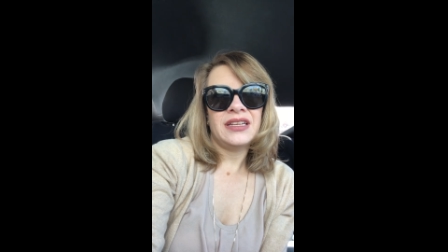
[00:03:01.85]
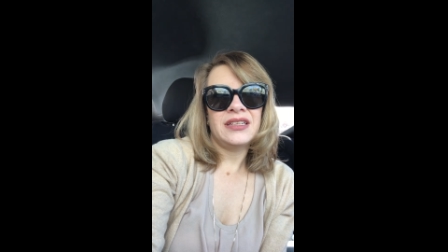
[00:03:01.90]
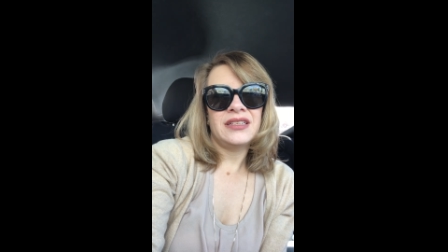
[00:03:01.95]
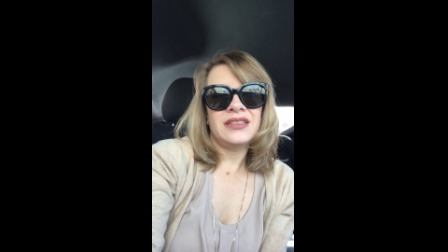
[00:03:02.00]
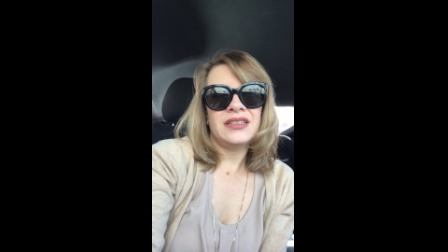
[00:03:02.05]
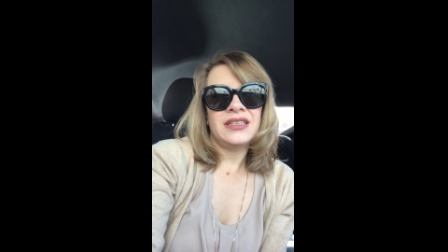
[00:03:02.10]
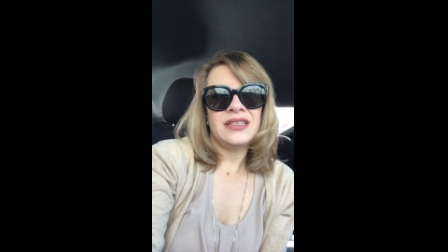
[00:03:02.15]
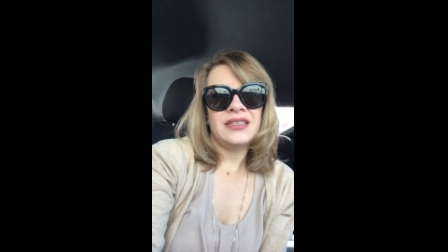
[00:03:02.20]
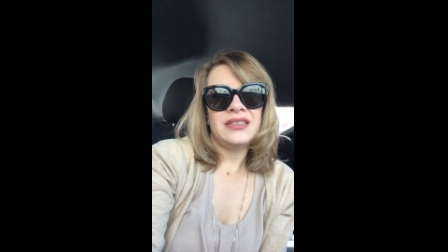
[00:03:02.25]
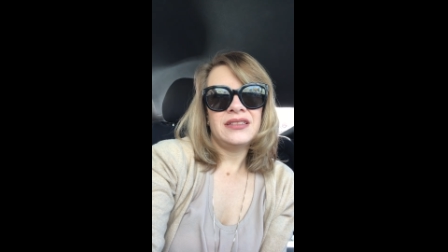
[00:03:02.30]

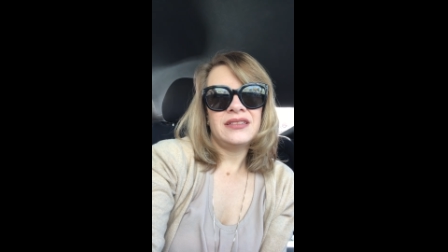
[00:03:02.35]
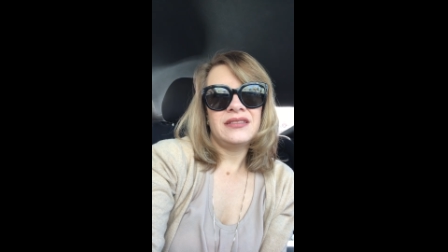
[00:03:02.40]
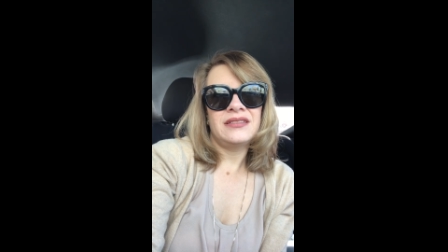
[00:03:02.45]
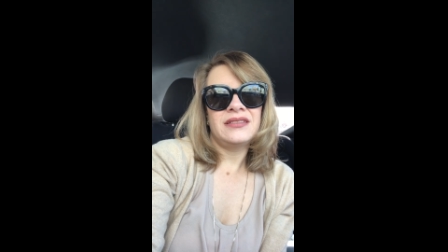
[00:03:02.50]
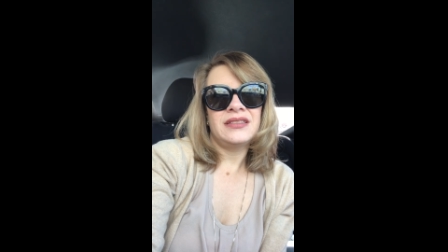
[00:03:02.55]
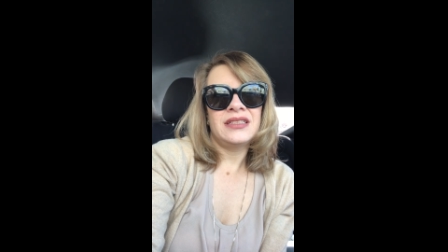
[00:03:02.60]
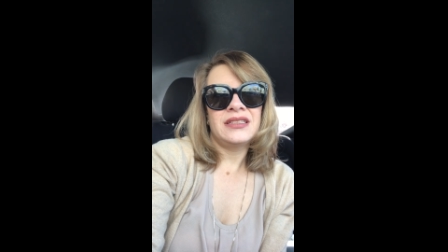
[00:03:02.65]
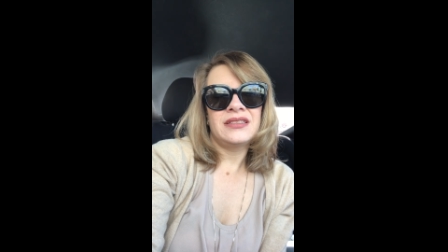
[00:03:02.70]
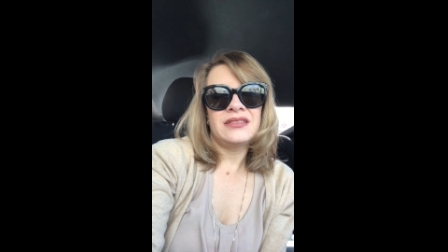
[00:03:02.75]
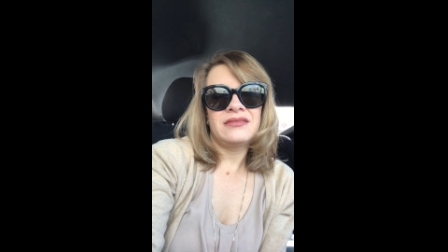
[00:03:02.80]
It it
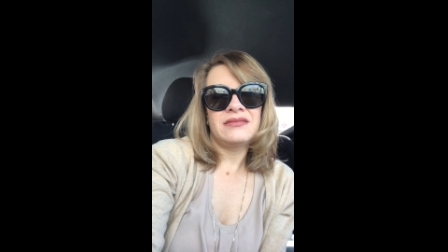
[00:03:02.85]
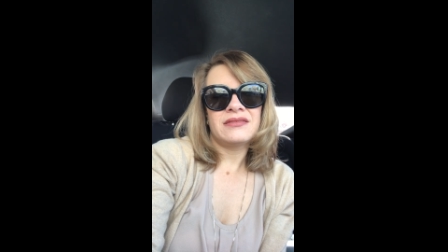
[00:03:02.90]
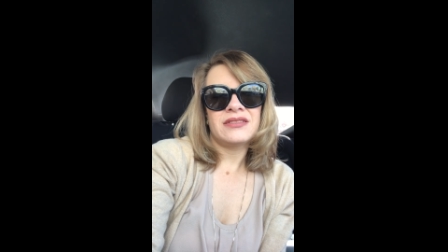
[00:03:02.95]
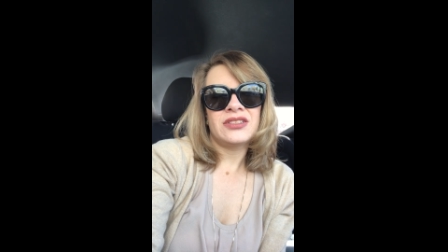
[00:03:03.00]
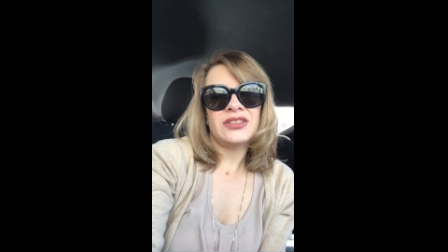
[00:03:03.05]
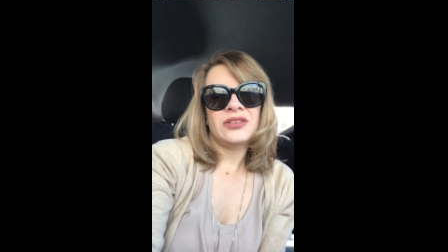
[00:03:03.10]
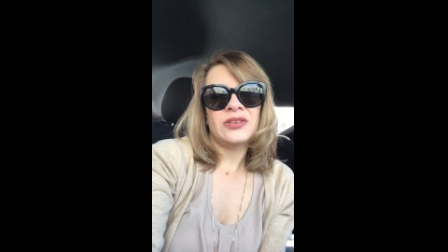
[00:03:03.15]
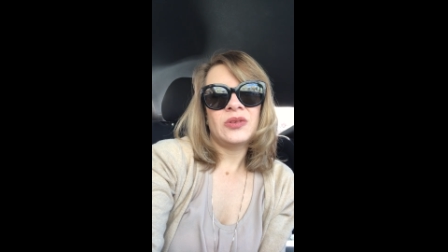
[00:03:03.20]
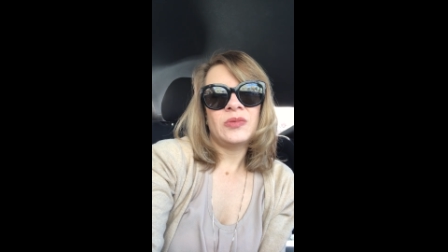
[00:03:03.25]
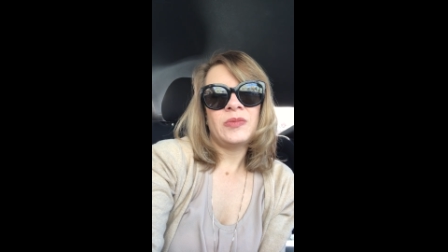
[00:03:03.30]
it
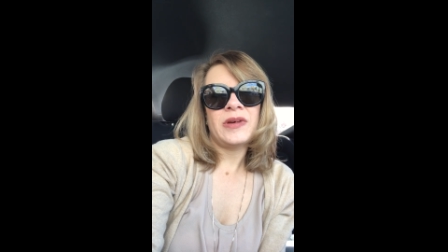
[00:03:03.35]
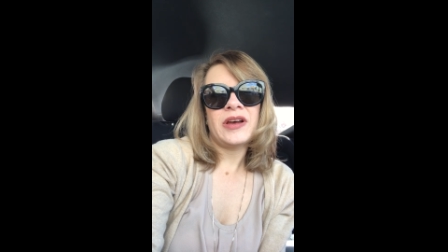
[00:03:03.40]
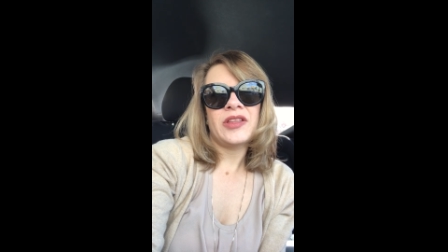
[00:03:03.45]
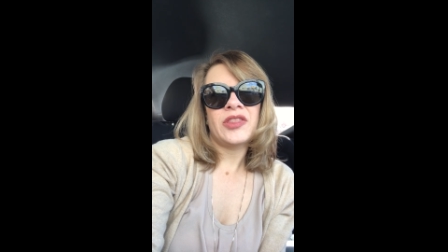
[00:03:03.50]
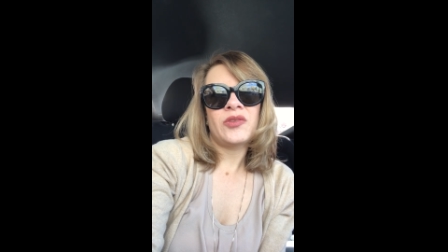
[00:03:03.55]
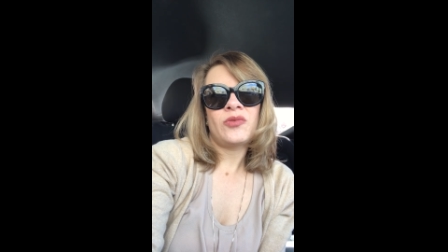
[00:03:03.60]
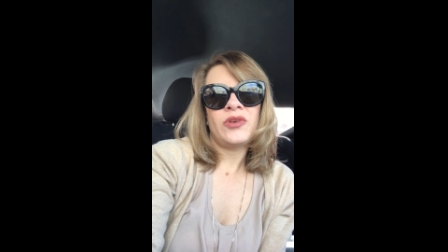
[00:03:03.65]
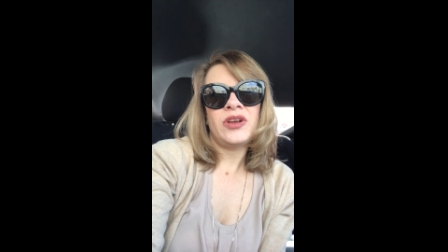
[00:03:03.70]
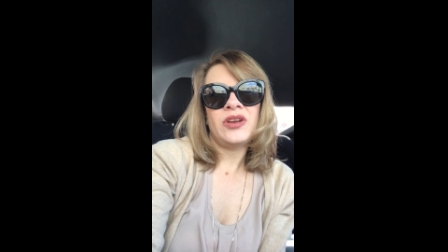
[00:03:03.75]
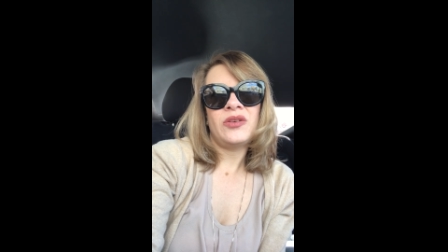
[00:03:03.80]
took
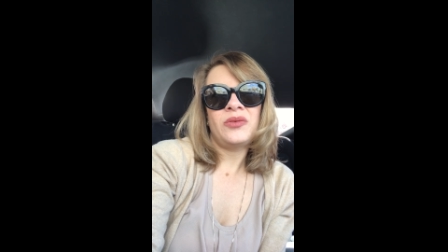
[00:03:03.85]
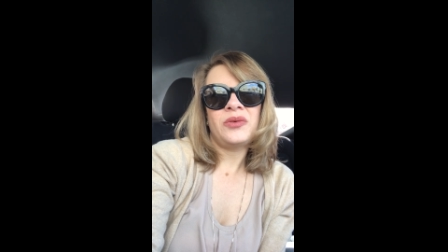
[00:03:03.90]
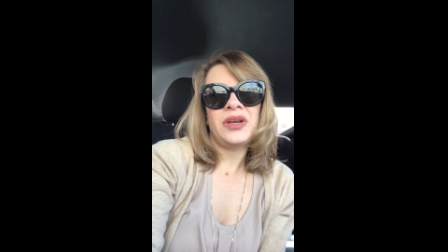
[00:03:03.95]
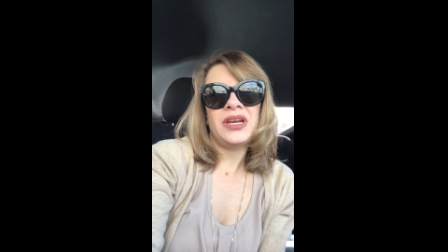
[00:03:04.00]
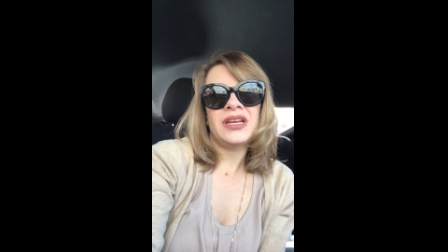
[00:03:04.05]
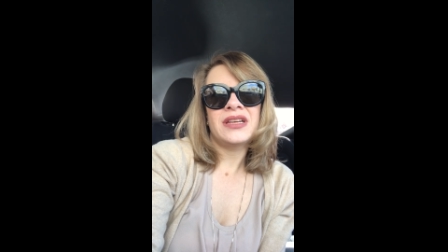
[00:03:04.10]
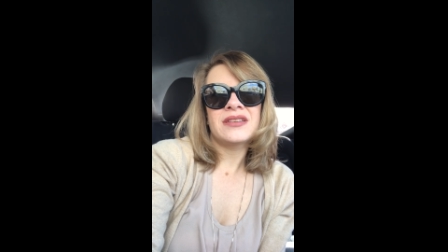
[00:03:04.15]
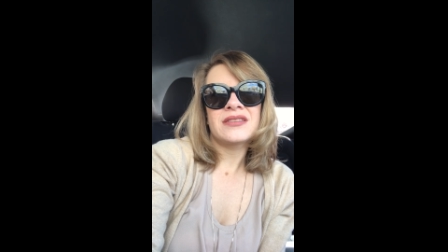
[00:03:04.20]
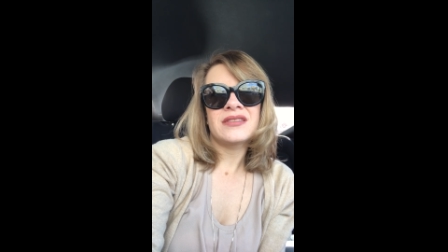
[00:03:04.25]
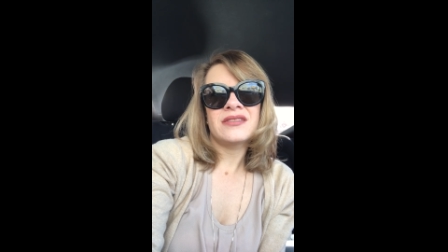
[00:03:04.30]
about three
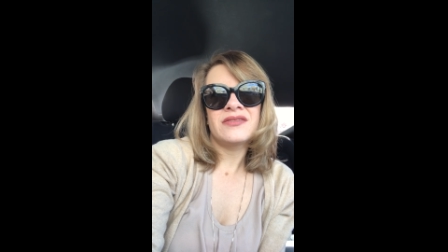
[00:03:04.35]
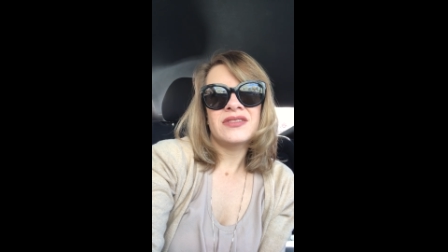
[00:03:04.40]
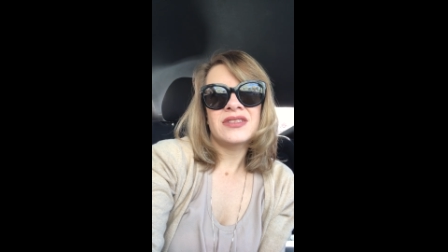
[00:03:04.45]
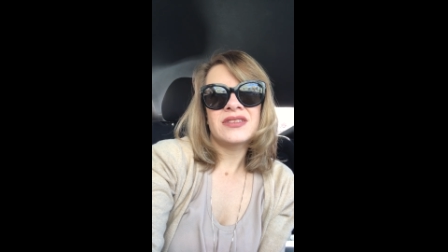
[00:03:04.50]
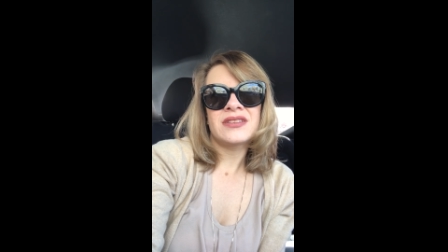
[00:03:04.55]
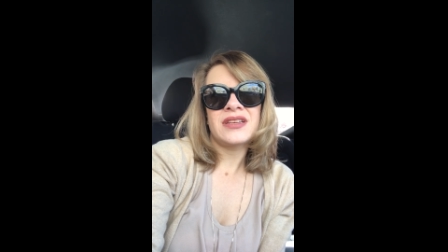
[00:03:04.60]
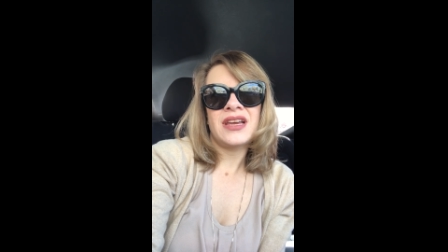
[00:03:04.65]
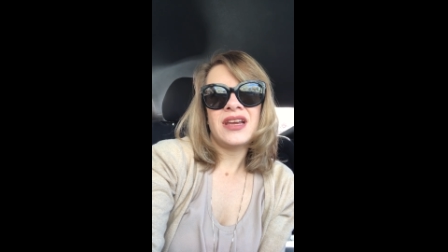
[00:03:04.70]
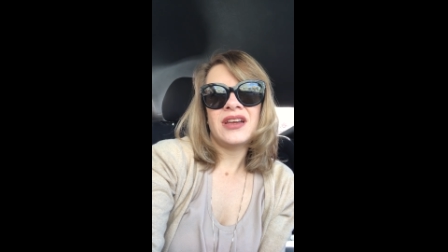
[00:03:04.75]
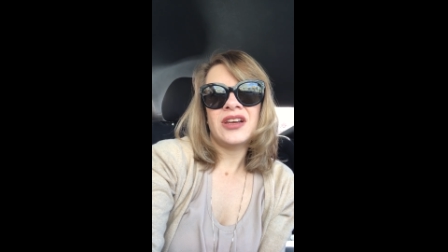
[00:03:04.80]
weeks of
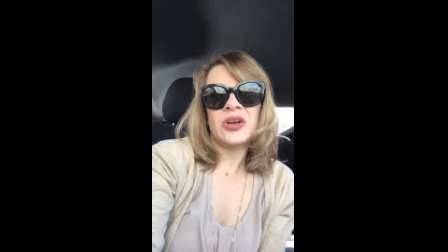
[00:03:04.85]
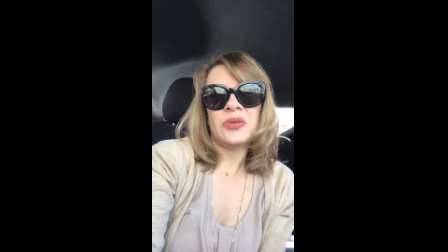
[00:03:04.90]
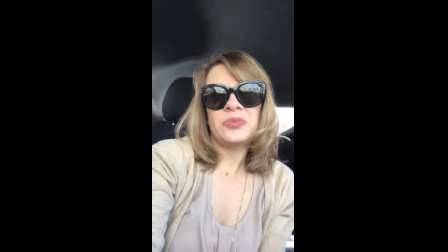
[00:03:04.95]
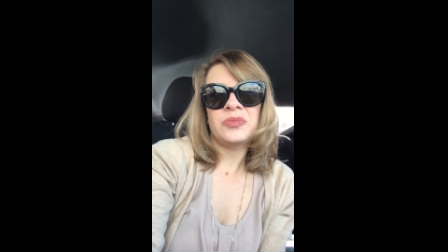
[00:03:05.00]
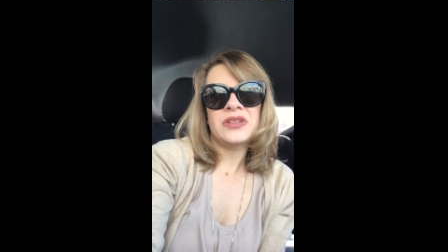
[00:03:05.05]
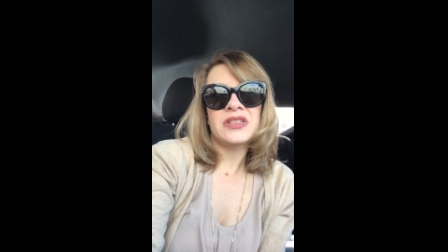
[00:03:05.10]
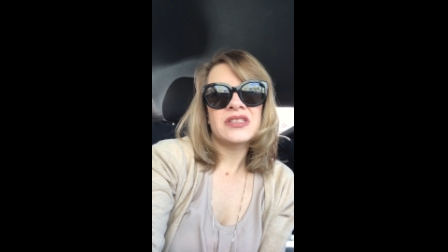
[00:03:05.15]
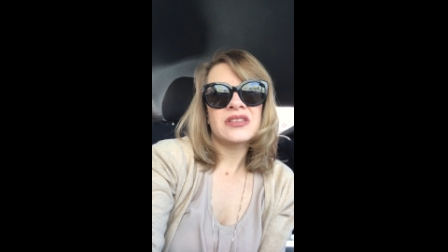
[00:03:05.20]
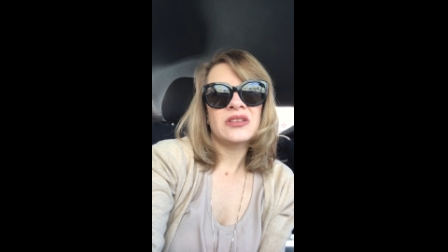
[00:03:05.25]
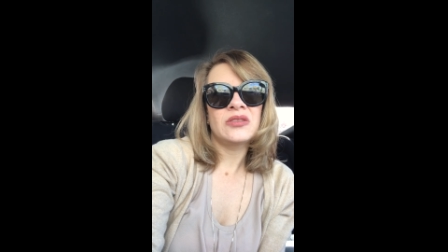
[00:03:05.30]
staying up
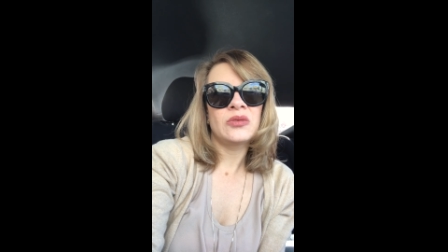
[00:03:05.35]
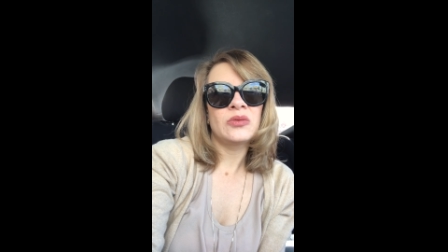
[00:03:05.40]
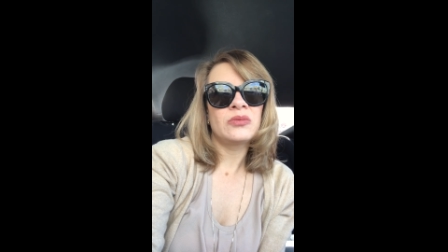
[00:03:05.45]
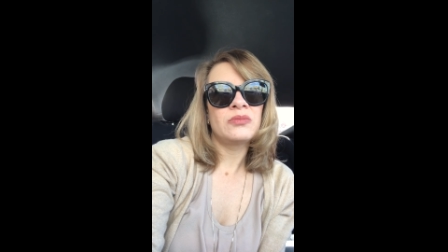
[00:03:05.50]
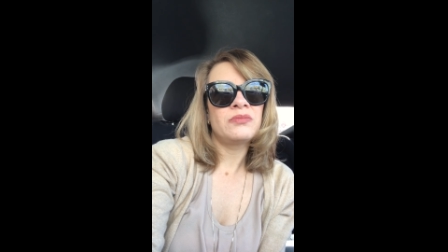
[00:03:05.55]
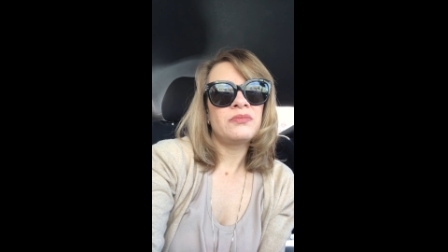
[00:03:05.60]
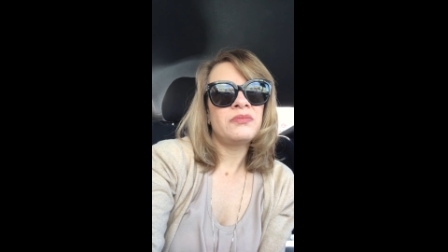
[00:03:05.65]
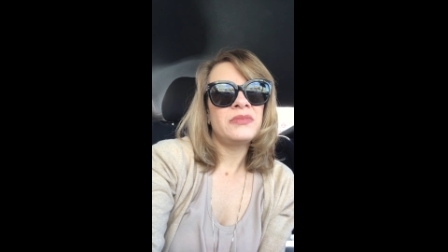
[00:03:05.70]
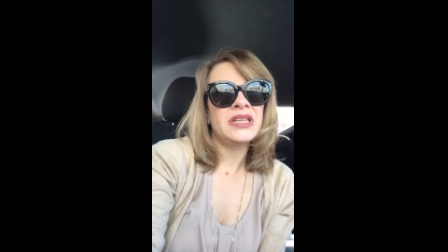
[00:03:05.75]
until